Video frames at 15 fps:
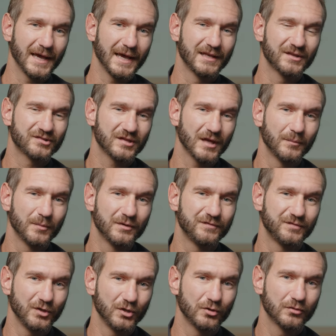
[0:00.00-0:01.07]
And some
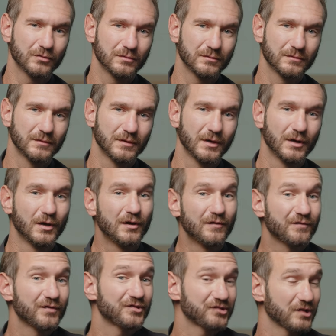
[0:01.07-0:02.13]
of you,
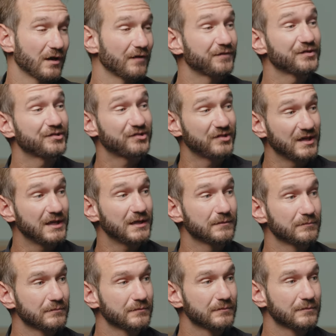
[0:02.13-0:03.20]
for self
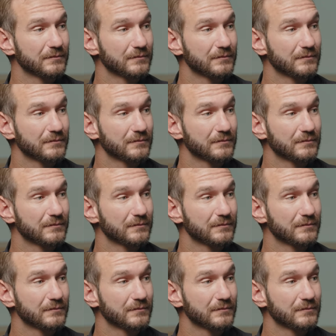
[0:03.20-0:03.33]
esteem,